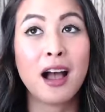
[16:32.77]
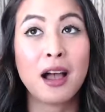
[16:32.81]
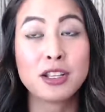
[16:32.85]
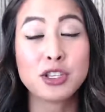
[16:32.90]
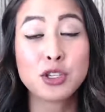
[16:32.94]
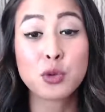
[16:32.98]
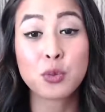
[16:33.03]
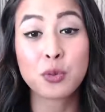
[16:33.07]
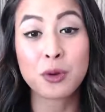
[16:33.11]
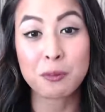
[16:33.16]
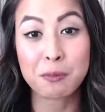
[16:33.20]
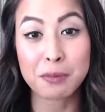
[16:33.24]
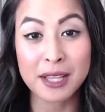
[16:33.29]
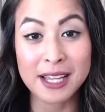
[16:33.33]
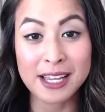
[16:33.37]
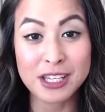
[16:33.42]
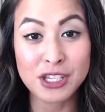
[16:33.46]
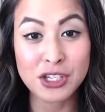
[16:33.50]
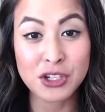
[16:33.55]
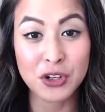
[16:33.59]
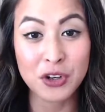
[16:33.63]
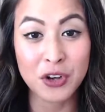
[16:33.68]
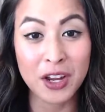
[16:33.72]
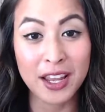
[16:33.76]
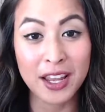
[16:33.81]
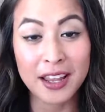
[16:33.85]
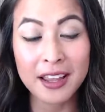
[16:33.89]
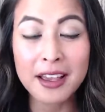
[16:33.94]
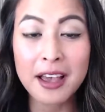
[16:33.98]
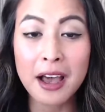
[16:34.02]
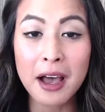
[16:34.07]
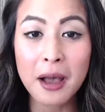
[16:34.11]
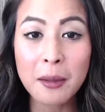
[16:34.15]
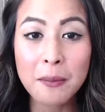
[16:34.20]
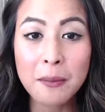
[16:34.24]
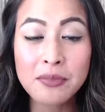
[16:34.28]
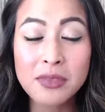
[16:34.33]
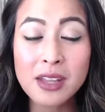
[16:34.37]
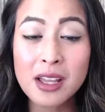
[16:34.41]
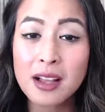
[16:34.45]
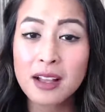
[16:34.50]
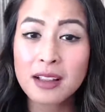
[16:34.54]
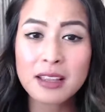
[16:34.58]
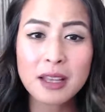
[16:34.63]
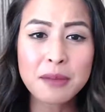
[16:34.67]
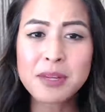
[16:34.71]
to replace your income,
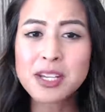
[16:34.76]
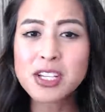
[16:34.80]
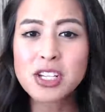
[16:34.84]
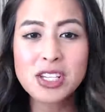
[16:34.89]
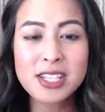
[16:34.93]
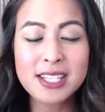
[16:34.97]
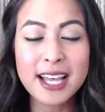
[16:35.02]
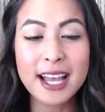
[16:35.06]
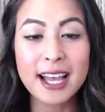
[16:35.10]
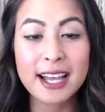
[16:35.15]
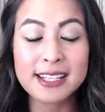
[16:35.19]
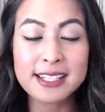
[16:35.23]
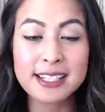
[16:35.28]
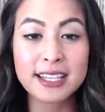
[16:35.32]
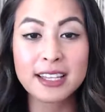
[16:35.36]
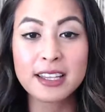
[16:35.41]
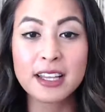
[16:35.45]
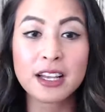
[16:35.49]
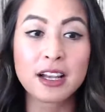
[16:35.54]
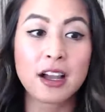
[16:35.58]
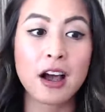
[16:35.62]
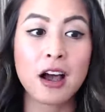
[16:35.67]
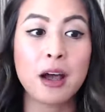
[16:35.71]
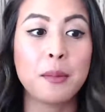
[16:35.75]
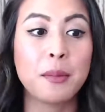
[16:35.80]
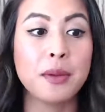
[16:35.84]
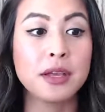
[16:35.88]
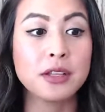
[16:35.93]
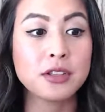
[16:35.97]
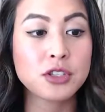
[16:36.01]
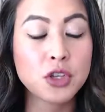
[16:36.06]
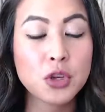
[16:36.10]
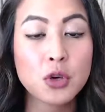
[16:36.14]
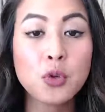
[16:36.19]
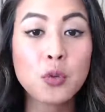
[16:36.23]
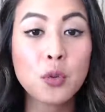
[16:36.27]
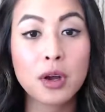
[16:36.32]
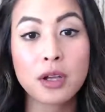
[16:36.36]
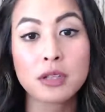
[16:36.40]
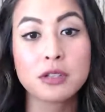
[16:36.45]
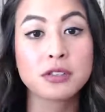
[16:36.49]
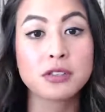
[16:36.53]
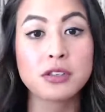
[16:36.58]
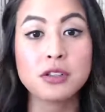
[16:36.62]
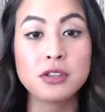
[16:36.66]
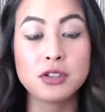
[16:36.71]
let me just ask in the comments, who
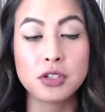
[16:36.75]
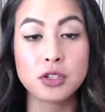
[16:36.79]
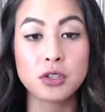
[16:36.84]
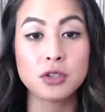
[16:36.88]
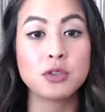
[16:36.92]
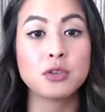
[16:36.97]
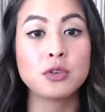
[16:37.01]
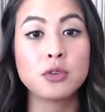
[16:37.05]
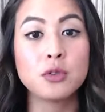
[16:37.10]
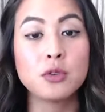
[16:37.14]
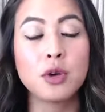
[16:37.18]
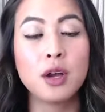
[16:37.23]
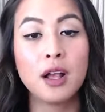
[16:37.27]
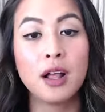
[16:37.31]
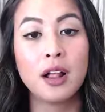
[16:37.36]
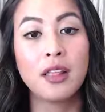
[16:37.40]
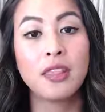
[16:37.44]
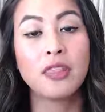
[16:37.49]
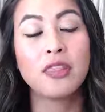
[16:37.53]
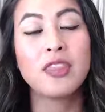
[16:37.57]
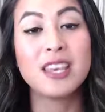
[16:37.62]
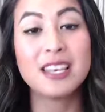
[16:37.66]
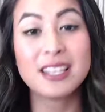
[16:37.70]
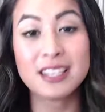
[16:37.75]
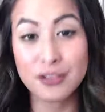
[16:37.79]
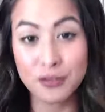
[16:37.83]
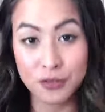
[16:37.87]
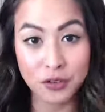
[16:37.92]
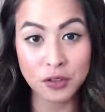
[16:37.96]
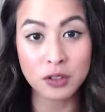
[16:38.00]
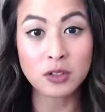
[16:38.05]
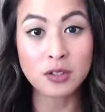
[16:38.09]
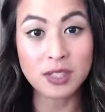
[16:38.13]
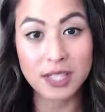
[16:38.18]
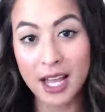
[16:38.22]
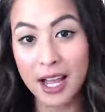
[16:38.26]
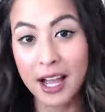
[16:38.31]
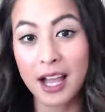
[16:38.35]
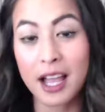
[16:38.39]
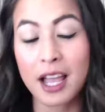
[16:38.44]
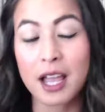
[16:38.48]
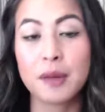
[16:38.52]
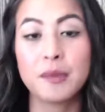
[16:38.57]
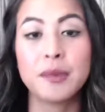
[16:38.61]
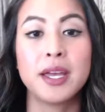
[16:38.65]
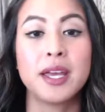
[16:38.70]
wants to do this full
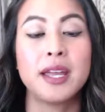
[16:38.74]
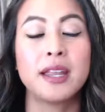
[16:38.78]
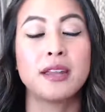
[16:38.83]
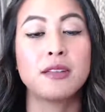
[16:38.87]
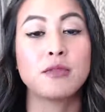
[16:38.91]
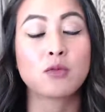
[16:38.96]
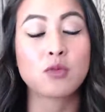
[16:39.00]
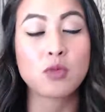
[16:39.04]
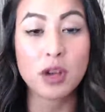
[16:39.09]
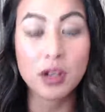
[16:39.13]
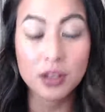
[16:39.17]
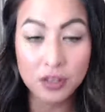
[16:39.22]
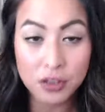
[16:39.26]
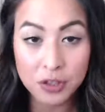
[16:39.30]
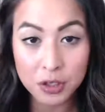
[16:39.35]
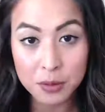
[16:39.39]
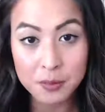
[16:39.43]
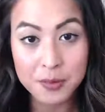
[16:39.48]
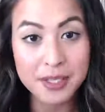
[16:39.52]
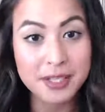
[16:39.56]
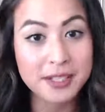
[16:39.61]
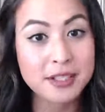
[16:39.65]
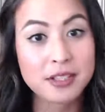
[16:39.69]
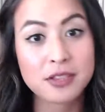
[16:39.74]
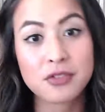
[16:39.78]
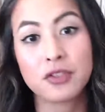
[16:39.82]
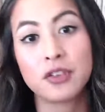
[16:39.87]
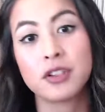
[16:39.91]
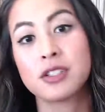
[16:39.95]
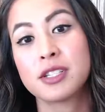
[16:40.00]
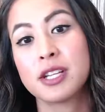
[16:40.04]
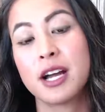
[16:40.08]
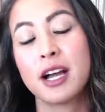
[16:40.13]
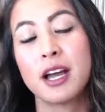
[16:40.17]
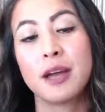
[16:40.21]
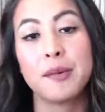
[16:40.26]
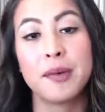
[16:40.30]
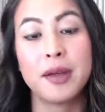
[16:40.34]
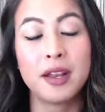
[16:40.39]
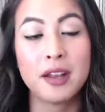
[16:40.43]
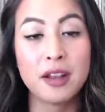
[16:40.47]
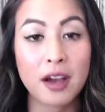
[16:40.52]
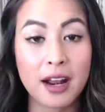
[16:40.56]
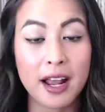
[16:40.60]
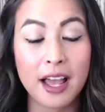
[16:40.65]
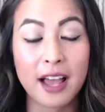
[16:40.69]
time and run their business full time and
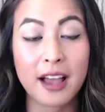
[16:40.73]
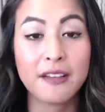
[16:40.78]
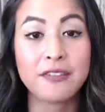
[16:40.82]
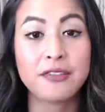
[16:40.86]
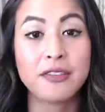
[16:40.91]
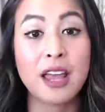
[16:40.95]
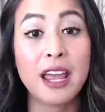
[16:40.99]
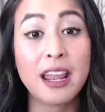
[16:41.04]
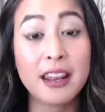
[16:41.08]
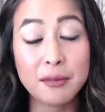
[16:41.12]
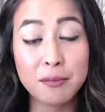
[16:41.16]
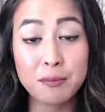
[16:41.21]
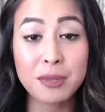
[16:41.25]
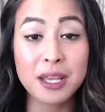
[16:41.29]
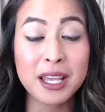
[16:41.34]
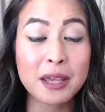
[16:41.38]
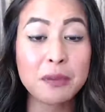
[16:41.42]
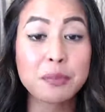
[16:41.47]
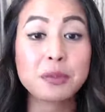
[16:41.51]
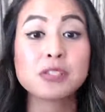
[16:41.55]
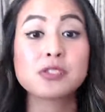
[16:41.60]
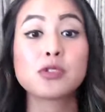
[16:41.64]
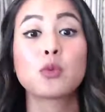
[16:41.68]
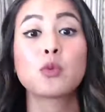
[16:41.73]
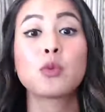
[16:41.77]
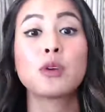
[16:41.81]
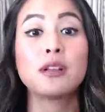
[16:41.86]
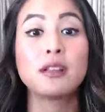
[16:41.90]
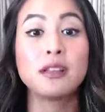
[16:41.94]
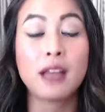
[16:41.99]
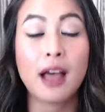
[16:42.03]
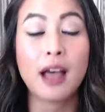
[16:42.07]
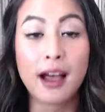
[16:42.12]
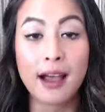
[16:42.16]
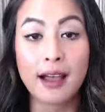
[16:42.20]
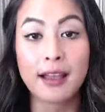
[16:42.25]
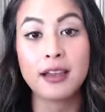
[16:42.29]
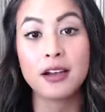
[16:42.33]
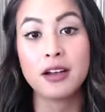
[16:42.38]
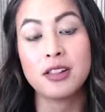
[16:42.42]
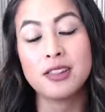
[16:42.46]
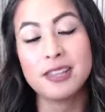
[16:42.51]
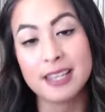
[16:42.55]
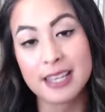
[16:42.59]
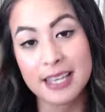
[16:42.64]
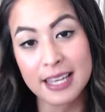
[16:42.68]
not have and be able to rely
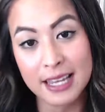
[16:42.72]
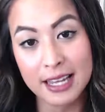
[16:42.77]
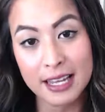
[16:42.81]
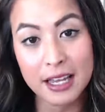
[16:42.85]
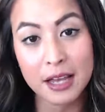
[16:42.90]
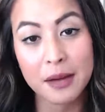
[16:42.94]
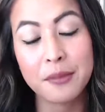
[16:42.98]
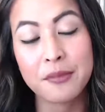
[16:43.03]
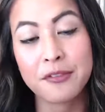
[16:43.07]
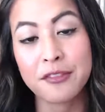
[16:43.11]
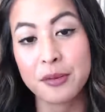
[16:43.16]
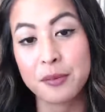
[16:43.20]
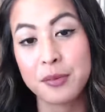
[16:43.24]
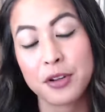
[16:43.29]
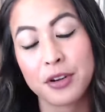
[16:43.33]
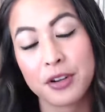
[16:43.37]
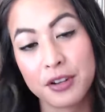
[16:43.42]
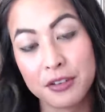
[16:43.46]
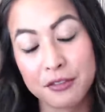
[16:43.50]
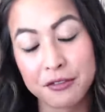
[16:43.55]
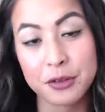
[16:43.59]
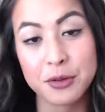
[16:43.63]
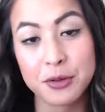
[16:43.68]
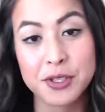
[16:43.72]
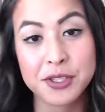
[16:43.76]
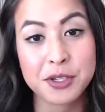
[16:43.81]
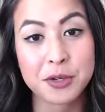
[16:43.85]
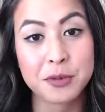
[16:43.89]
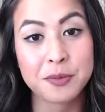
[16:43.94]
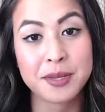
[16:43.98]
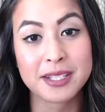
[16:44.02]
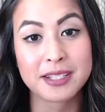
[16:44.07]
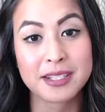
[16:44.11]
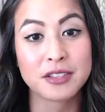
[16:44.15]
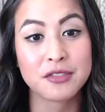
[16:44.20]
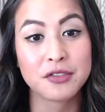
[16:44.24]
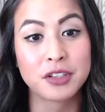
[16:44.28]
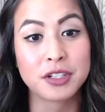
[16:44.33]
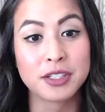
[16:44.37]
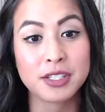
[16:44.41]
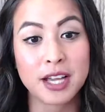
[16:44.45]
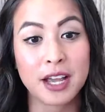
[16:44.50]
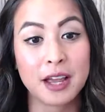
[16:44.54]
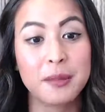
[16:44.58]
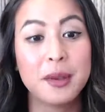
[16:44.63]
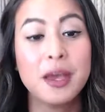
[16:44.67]
on the income from their influencer business full
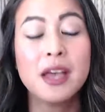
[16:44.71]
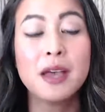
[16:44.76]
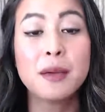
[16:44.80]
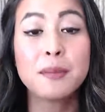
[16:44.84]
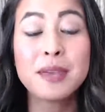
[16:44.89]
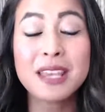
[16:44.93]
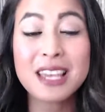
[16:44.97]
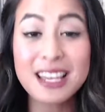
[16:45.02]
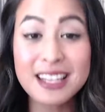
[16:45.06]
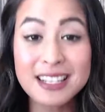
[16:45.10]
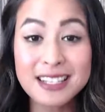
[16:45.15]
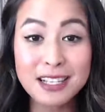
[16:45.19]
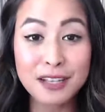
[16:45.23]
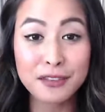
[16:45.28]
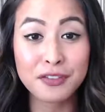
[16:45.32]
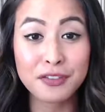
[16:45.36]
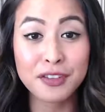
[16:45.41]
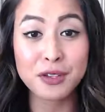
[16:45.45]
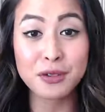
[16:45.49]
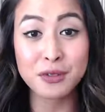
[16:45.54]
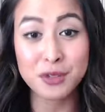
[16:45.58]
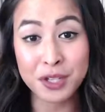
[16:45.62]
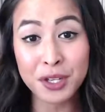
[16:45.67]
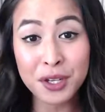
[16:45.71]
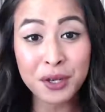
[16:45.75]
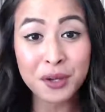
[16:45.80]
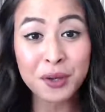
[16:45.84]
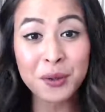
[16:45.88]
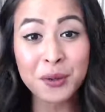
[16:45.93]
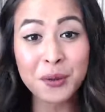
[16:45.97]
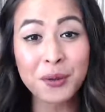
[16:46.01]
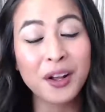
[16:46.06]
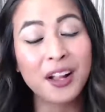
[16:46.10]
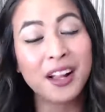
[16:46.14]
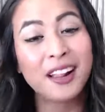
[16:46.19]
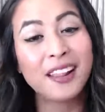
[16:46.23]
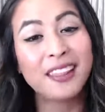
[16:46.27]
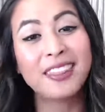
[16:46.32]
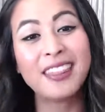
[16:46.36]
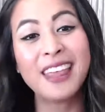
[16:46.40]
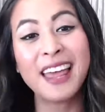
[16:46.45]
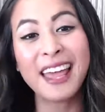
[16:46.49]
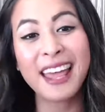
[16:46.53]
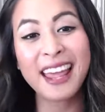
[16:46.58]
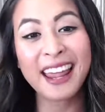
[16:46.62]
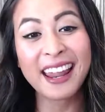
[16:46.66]
time? Because if you do,
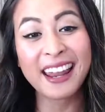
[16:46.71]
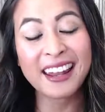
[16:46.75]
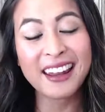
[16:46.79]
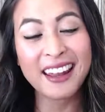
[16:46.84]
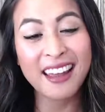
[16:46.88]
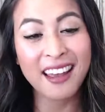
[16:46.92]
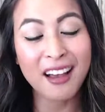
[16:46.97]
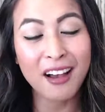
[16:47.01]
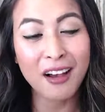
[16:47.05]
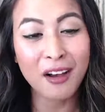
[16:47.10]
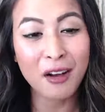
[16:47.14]
then